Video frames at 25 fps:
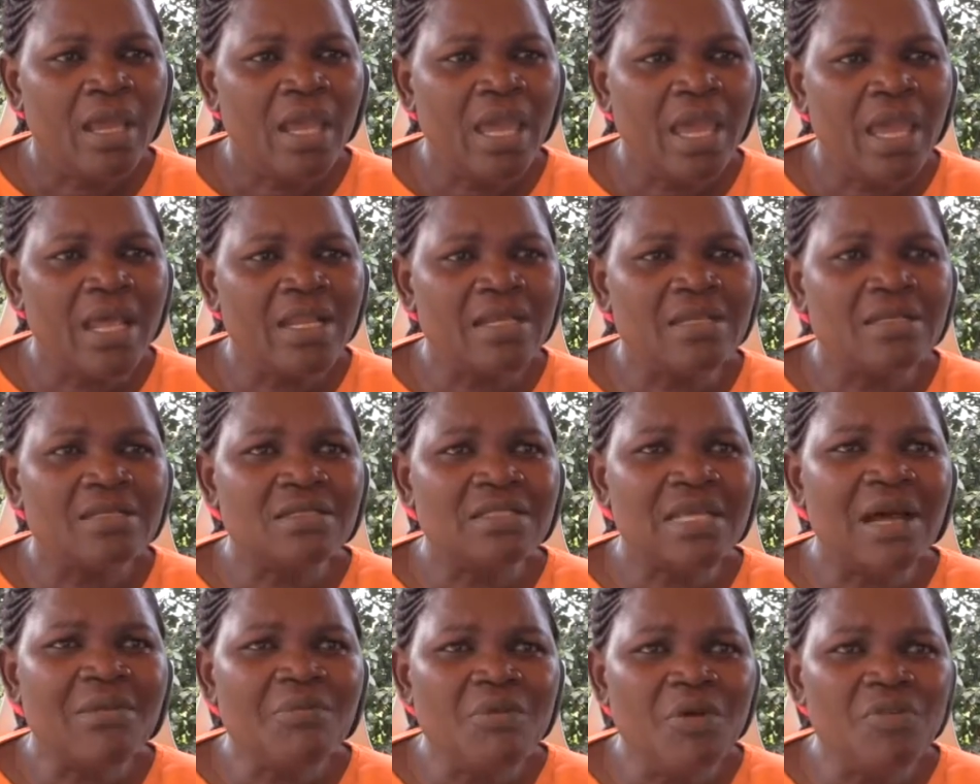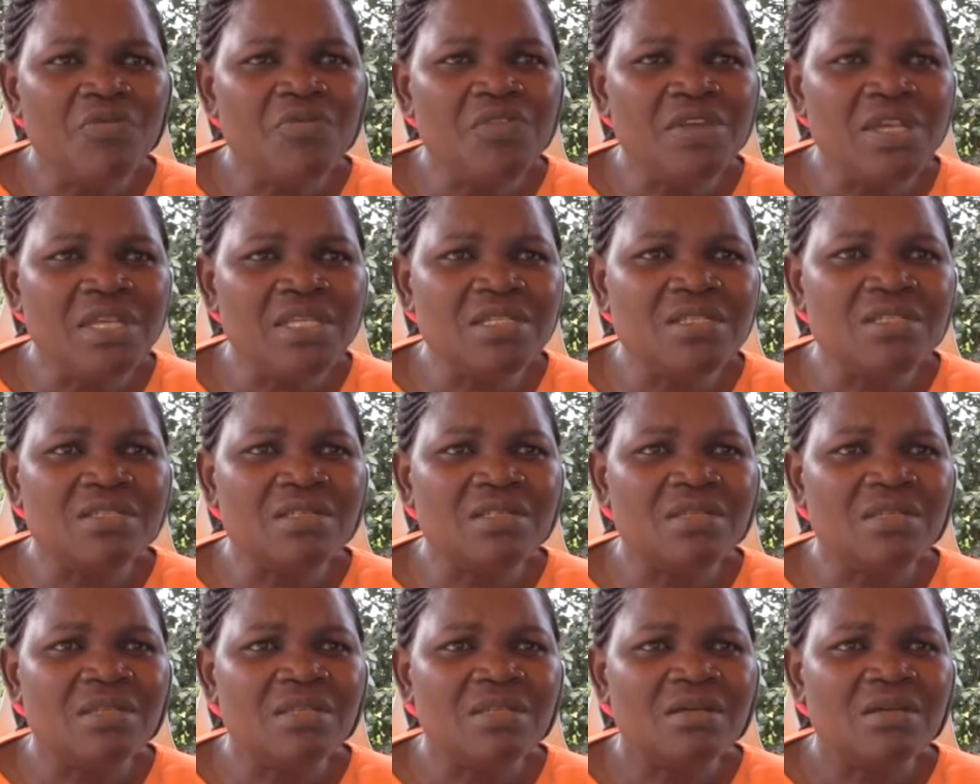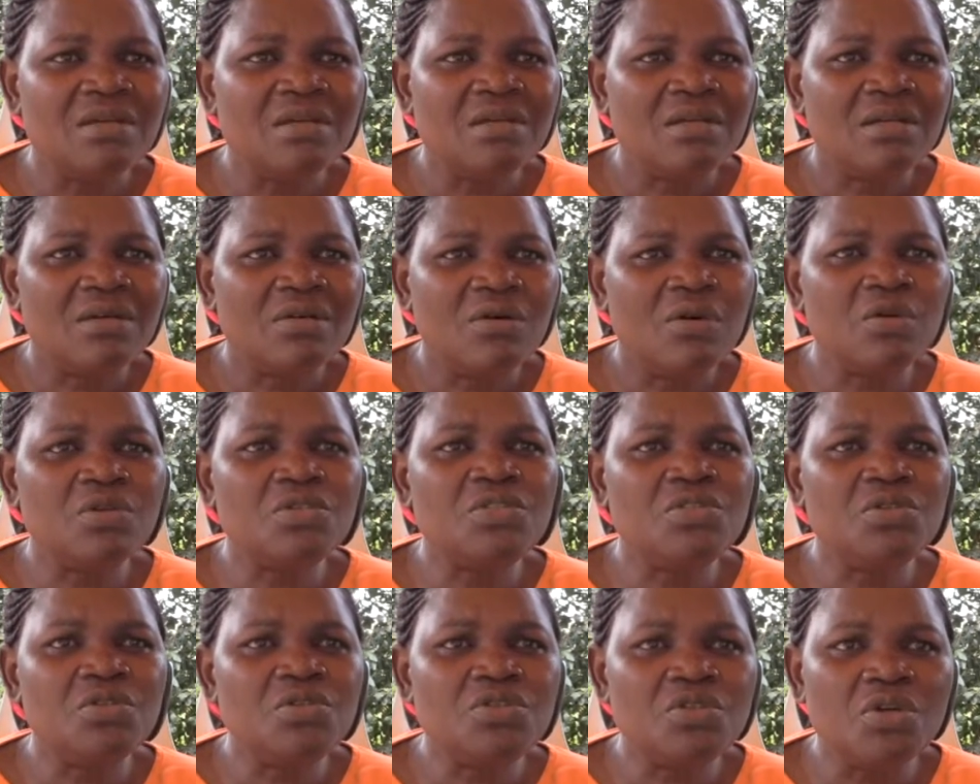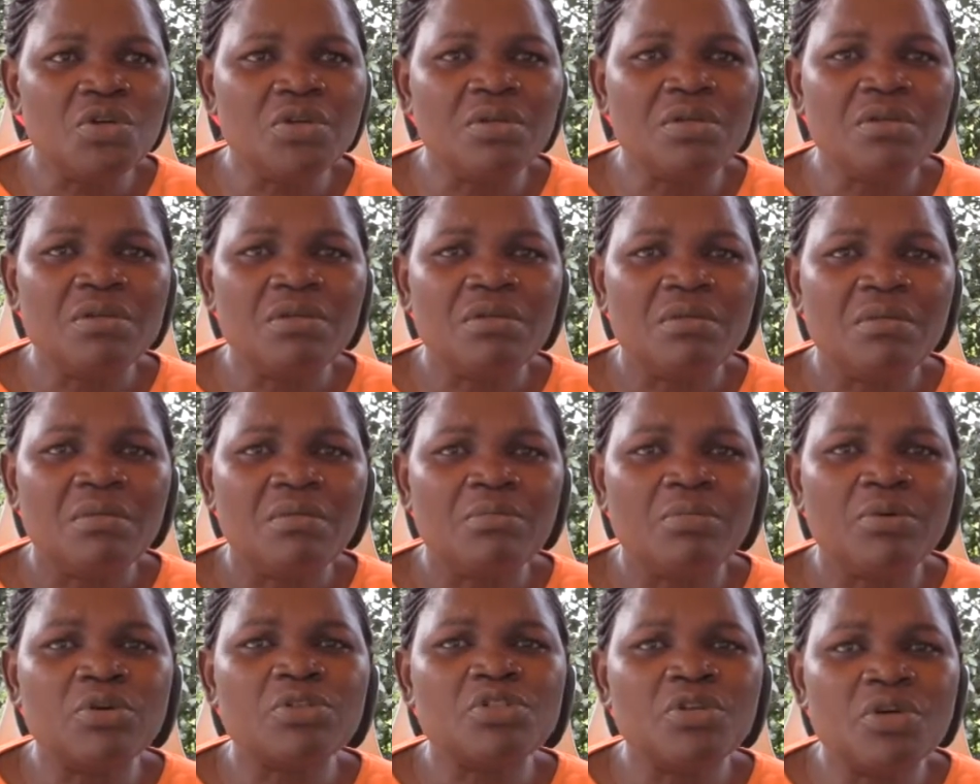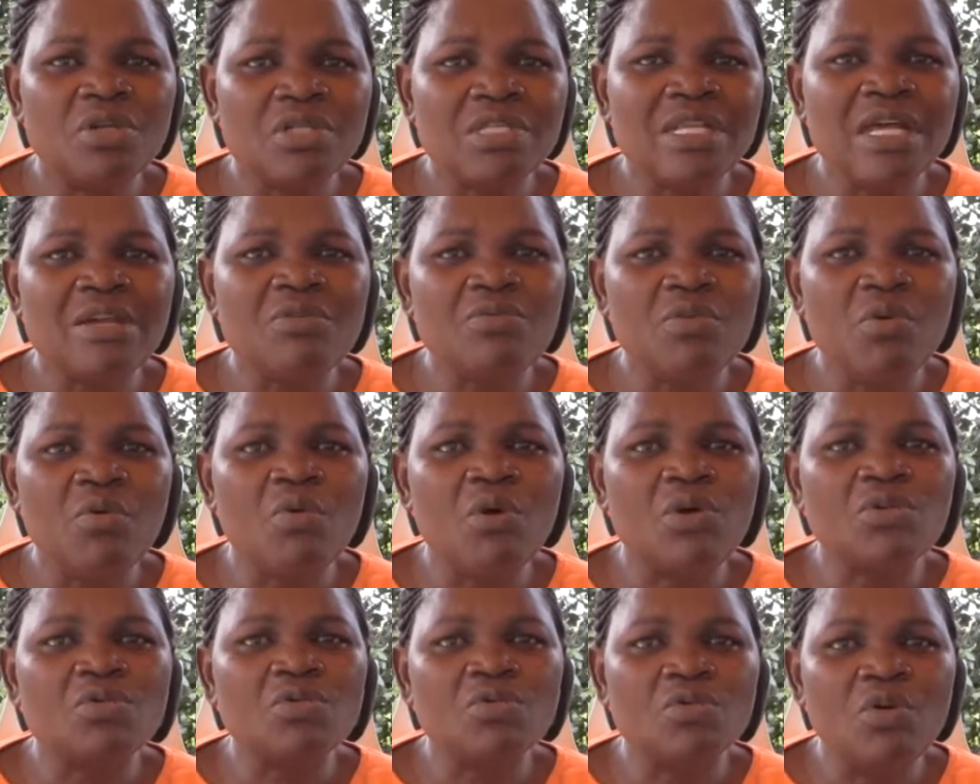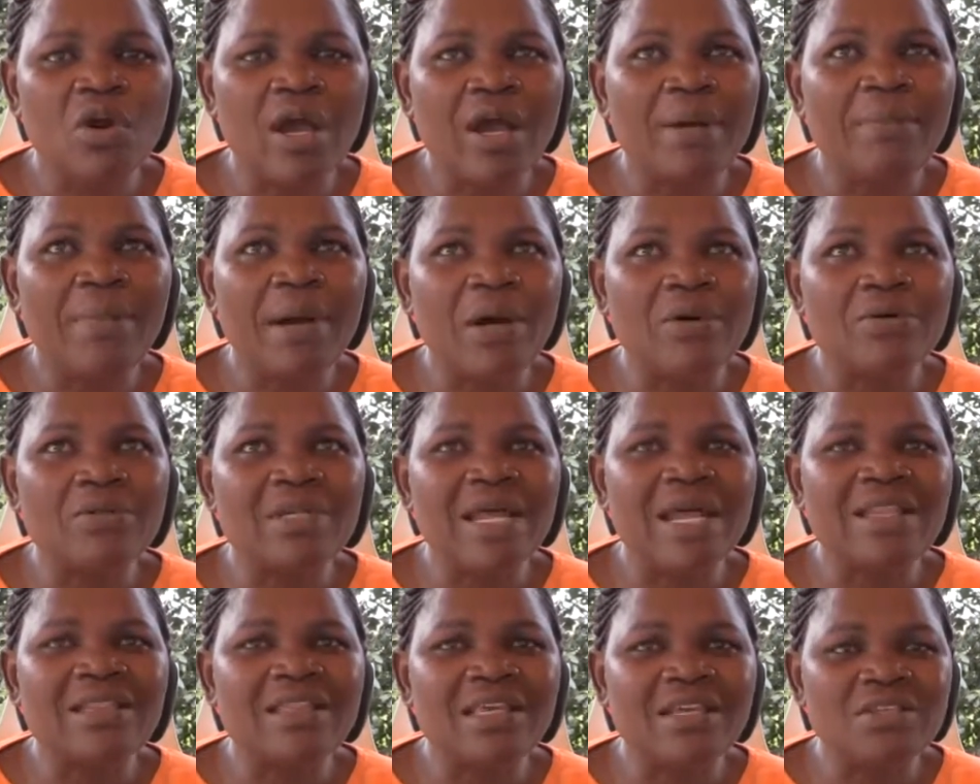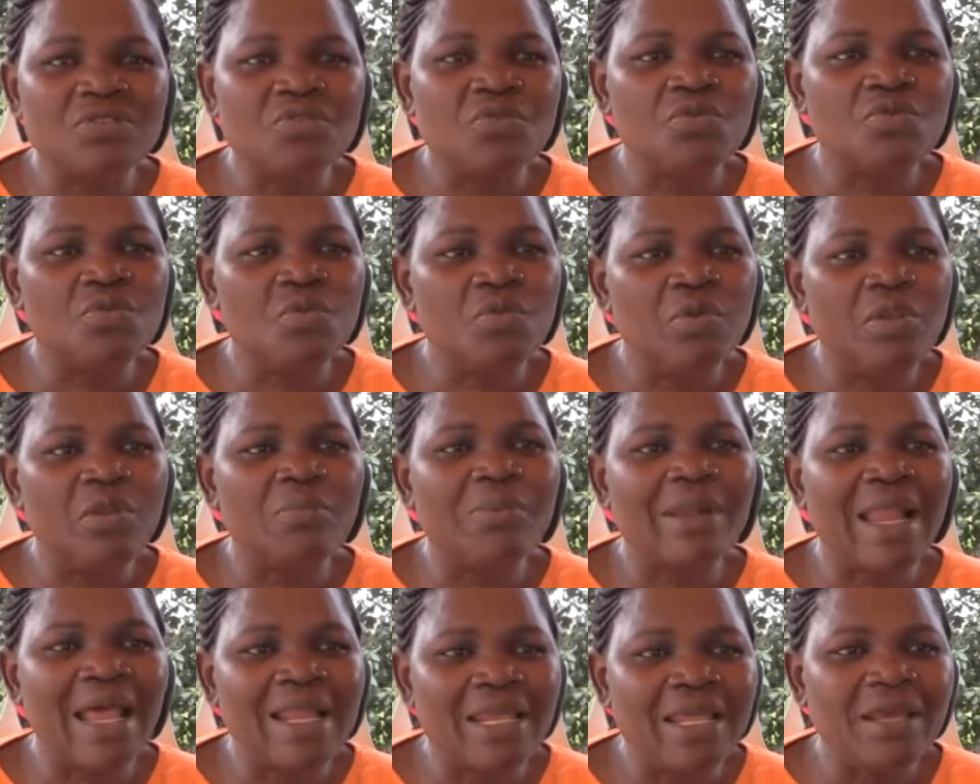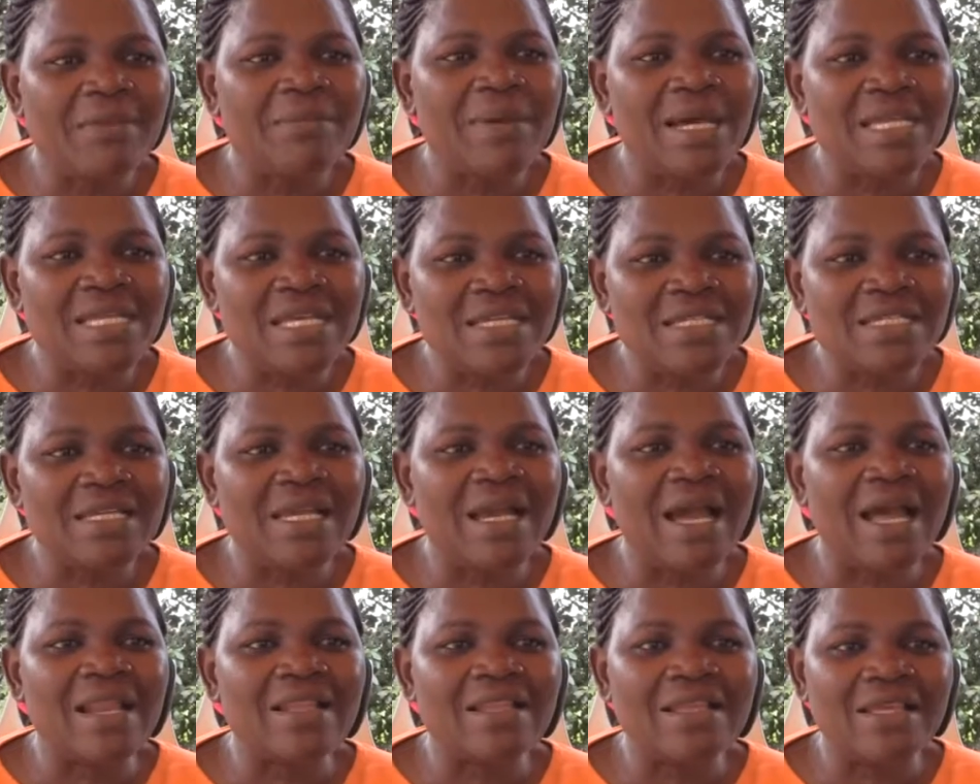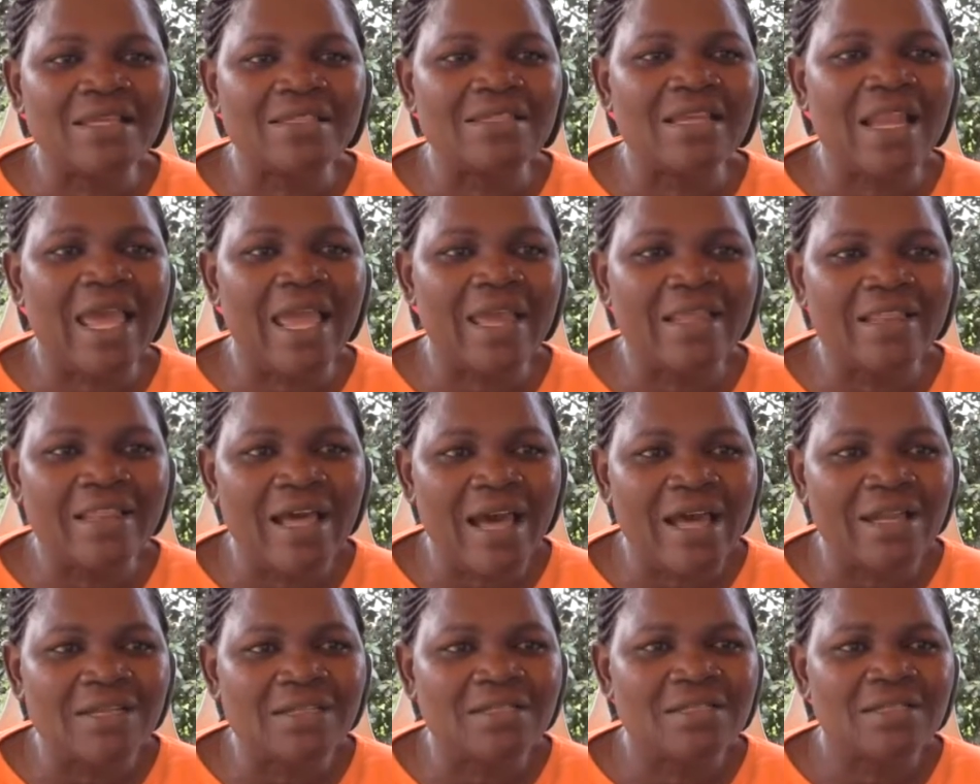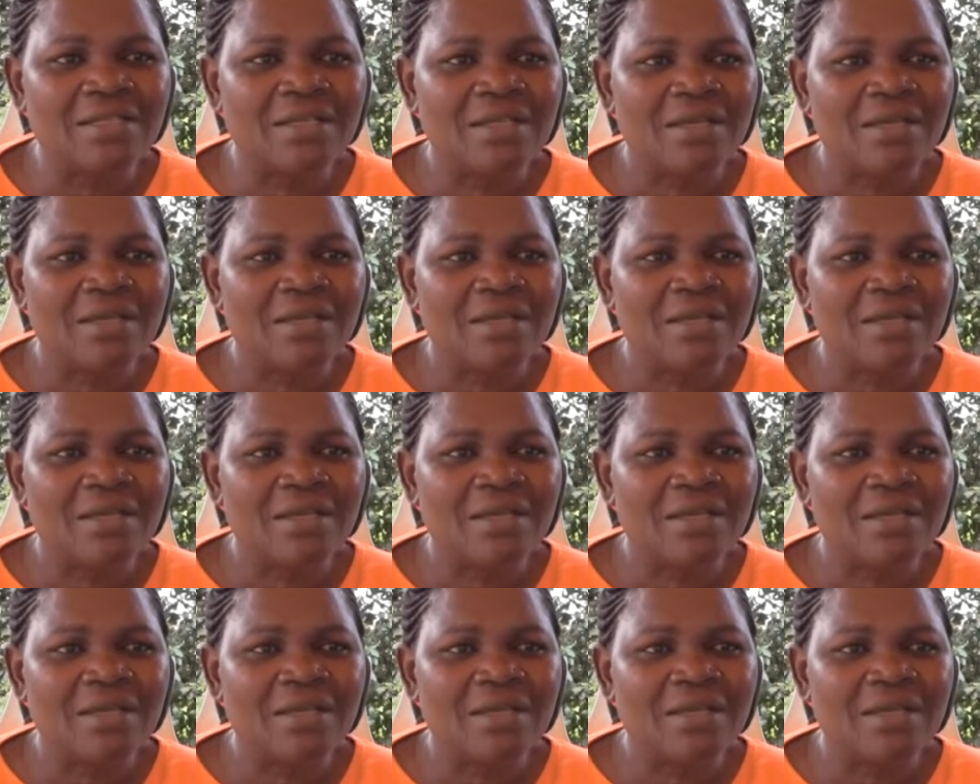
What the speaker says: And some of these constitution portions that we want to talk about are things to do with planning, budgeting, and things like that.